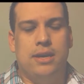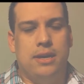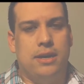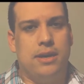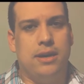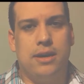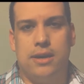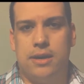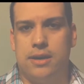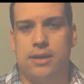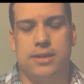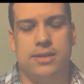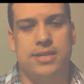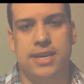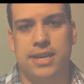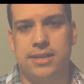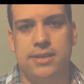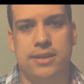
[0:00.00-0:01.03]
Oh,
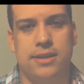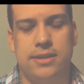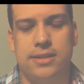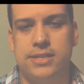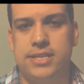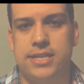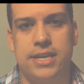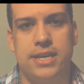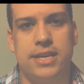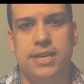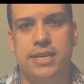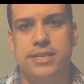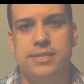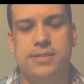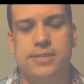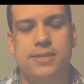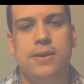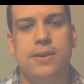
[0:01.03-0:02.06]
technology.
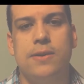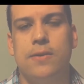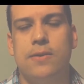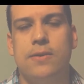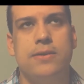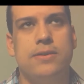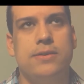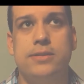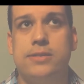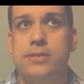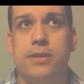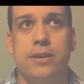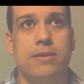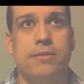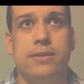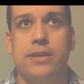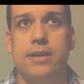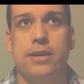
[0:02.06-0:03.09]
It's so,
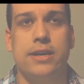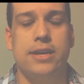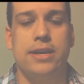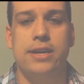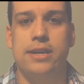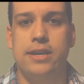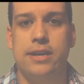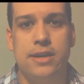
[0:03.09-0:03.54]
so good.